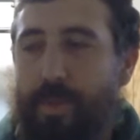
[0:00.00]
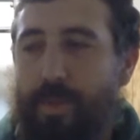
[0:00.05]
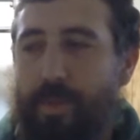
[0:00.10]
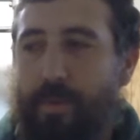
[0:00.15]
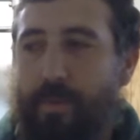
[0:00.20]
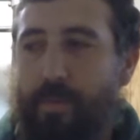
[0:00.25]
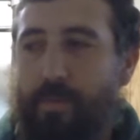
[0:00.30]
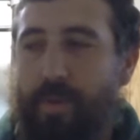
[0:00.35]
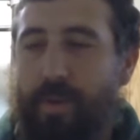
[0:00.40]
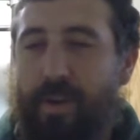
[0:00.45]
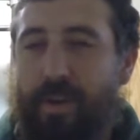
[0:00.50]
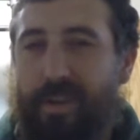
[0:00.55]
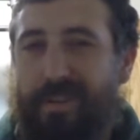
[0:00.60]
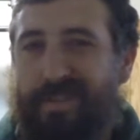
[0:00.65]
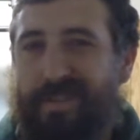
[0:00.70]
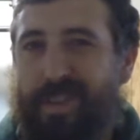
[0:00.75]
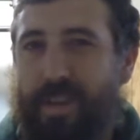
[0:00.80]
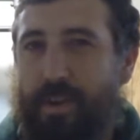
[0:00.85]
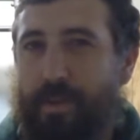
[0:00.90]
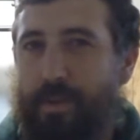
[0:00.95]
you're probably not
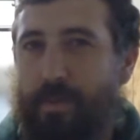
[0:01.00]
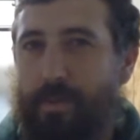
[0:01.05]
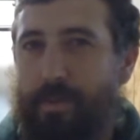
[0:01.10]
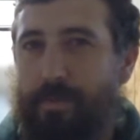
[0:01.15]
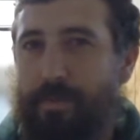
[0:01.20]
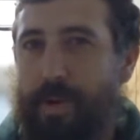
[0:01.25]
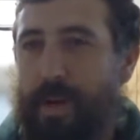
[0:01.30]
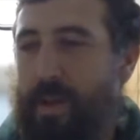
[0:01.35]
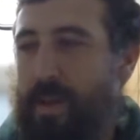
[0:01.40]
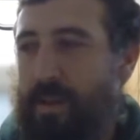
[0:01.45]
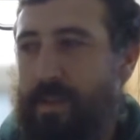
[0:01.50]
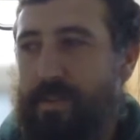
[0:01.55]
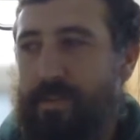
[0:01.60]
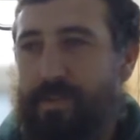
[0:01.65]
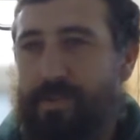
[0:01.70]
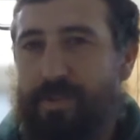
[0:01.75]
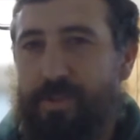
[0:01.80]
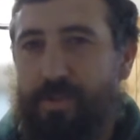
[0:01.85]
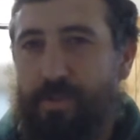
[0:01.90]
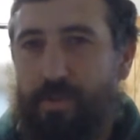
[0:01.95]
scaring them as bad because
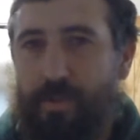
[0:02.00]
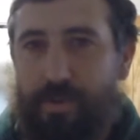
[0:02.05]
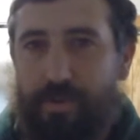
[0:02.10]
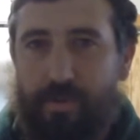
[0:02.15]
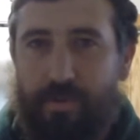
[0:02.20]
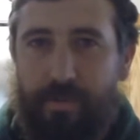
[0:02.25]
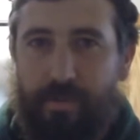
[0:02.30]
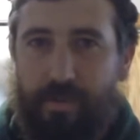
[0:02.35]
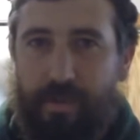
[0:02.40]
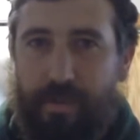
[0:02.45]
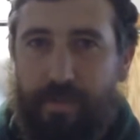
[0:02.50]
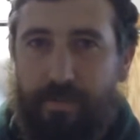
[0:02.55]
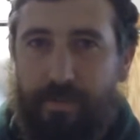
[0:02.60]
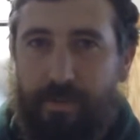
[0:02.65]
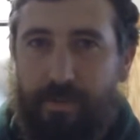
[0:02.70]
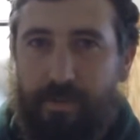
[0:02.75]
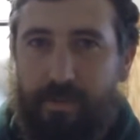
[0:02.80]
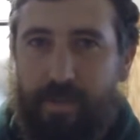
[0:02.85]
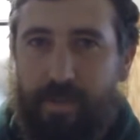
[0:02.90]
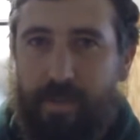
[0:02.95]
it's just a whistle. Like
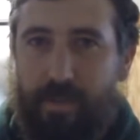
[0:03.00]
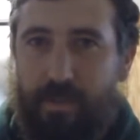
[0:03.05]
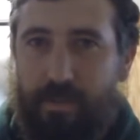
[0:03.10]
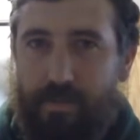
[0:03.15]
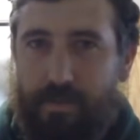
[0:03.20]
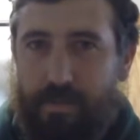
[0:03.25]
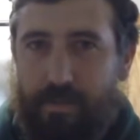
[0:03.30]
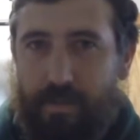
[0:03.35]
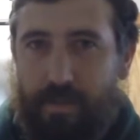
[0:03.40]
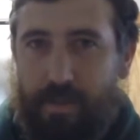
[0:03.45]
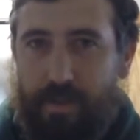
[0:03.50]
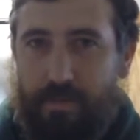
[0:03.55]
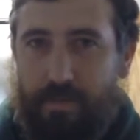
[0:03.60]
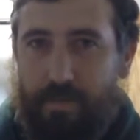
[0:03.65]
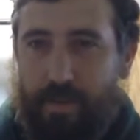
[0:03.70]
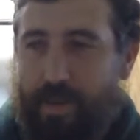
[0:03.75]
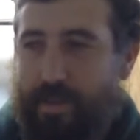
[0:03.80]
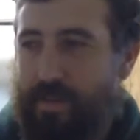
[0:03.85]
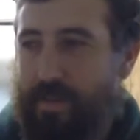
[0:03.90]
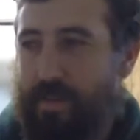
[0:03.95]
for teal, it's
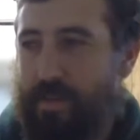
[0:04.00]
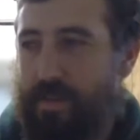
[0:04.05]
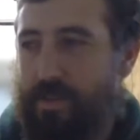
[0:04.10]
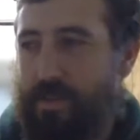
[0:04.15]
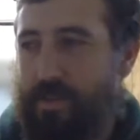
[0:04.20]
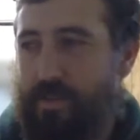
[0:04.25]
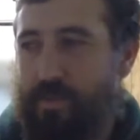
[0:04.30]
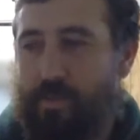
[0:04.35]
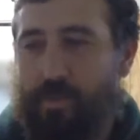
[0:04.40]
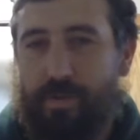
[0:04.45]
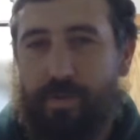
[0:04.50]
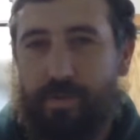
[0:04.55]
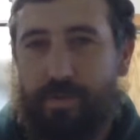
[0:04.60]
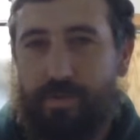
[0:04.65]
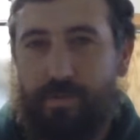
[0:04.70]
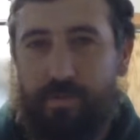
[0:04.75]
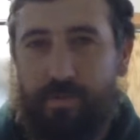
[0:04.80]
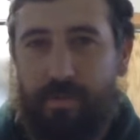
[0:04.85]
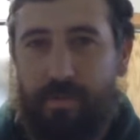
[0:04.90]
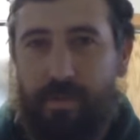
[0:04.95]
basically just a
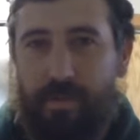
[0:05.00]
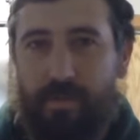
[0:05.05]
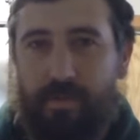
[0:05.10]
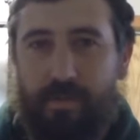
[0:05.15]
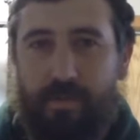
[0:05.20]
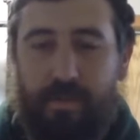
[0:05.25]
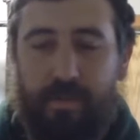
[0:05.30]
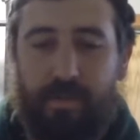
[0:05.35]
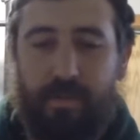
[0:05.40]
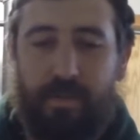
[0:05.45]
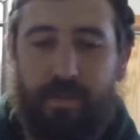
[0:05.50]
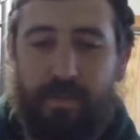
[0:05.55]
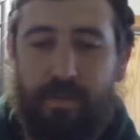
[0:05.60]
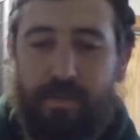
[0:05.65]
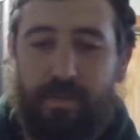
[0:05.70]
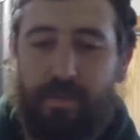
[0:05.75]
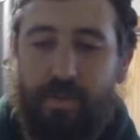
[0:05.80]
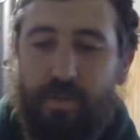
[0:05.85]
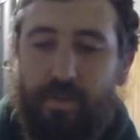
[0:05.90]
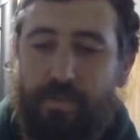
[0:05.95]
whistle, you know?
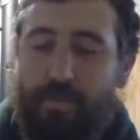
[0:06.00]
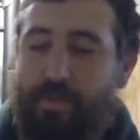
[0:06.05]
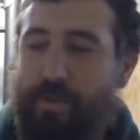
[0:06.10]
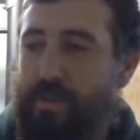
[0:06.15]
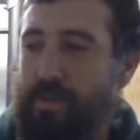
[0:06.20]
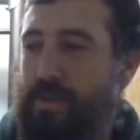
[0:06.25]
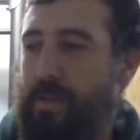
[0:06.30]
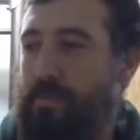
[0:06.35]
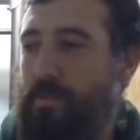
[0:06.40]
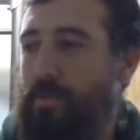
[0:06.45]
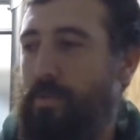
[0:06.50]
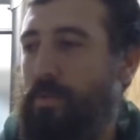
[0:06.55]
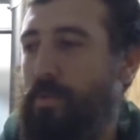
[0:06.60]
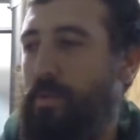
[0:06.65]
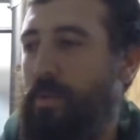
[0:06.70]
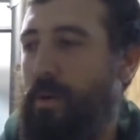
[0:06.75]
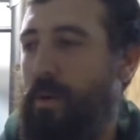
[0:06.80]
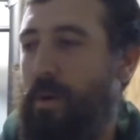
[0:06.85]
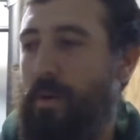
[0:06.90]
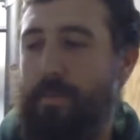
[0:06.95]
So it's pretty simple.
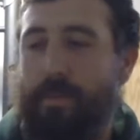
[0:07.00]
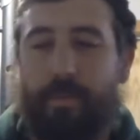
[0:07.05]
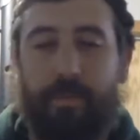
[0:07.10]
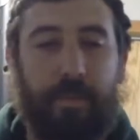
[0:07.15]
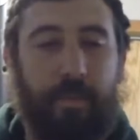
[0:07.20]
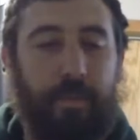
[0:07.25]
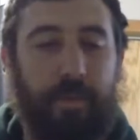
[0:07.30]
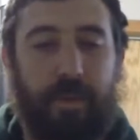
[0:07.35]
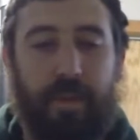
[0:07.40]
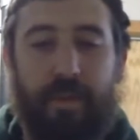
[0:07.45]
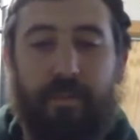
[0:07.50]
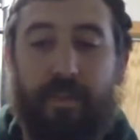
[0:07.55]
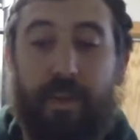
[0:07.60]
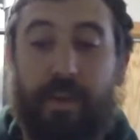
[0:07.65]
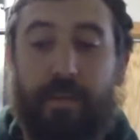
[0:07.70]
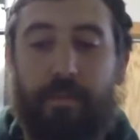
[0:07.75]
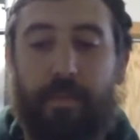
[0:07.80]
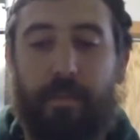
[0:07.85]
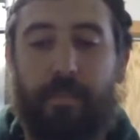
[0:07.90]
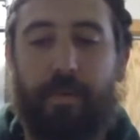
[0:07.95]
I'm going to give
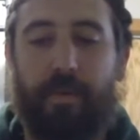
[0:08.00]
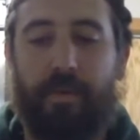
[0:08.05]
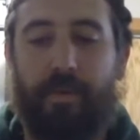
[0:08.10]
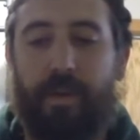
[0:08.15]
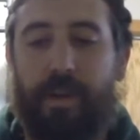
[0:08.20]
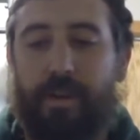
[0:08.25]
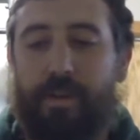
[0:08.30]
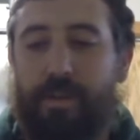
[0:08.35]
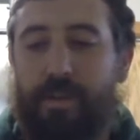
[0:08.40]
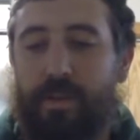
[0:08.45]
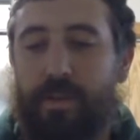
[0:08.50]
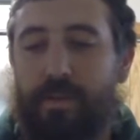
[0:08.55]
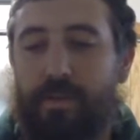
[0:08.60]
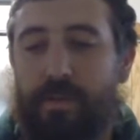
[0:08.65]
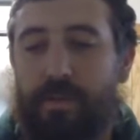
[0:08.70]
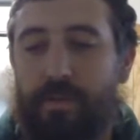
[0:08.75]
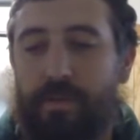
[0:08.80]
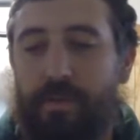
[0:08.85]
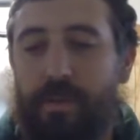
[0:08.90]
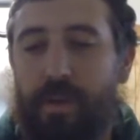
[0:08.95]
that to my brother, actually.
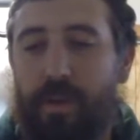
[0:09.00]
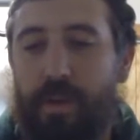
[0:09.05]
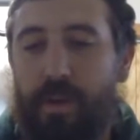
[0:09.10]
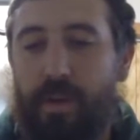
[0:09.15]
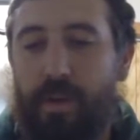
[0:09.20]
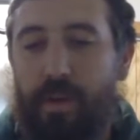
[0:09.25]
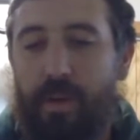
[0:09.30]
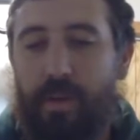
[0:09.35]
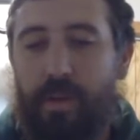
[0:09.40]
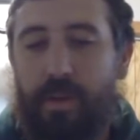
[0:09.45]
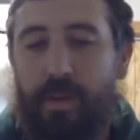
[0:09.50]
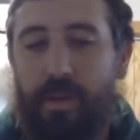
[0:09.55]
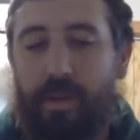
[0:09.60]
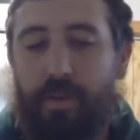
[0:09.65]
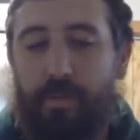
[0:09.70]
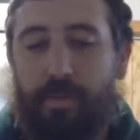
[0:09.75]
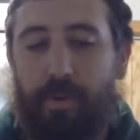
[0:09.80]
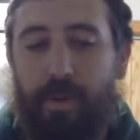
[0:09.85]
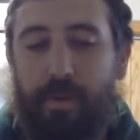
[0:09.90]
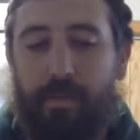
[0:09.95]
So
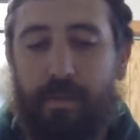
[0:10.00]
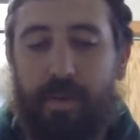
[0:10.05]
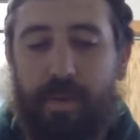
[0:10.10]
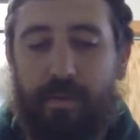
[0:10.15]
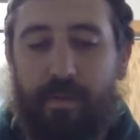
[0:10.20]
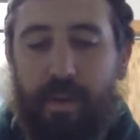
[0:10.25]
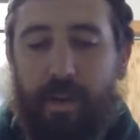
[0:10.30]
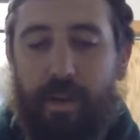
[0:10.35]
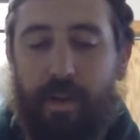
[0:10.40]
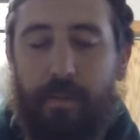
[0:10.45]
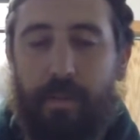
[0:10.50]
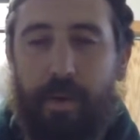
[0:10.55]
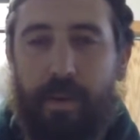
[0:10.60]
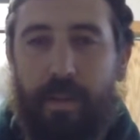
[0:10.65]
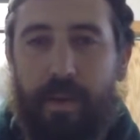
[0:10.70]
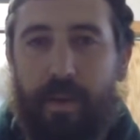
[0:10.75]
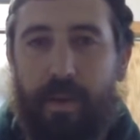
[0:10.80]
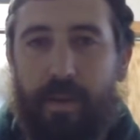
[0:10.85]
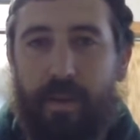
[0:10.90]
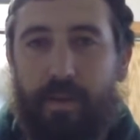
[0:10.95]
he'll probably be excited
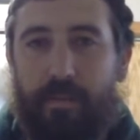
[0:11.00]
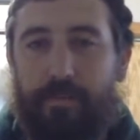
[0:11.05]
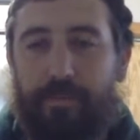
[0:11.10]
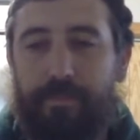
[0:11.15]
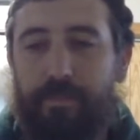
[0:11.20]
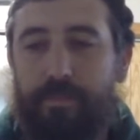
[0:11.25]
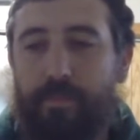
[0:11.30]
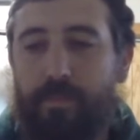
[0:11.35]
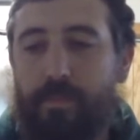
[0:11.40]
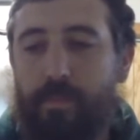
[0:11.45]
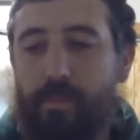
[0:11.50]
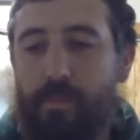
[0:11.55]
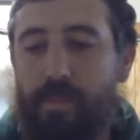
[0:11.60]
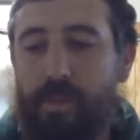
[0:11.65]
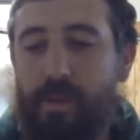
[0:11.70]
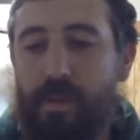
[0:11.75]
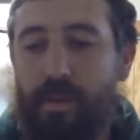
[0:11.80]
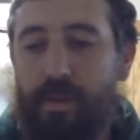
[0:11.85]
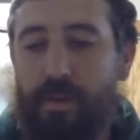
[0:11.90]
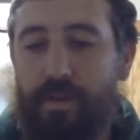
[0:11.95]
about that
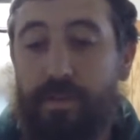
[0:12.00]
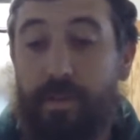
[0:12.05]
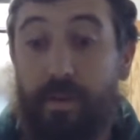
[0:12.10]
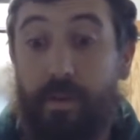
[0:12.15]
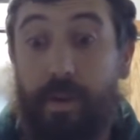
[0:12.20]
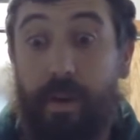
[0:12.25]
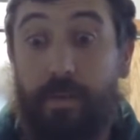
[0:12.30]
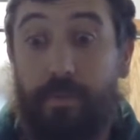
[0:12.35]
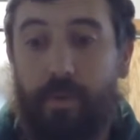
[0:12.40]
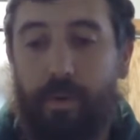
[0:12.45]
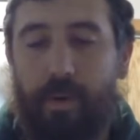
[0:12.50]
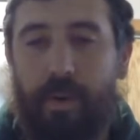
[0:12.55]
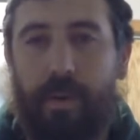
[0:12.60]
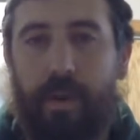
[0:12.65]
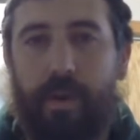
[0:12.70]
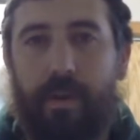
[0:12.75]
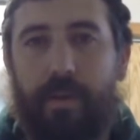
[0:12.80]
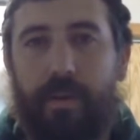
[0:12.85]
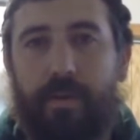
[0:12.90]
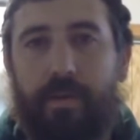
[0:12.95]
because he don't have one
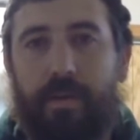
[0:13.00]
yet.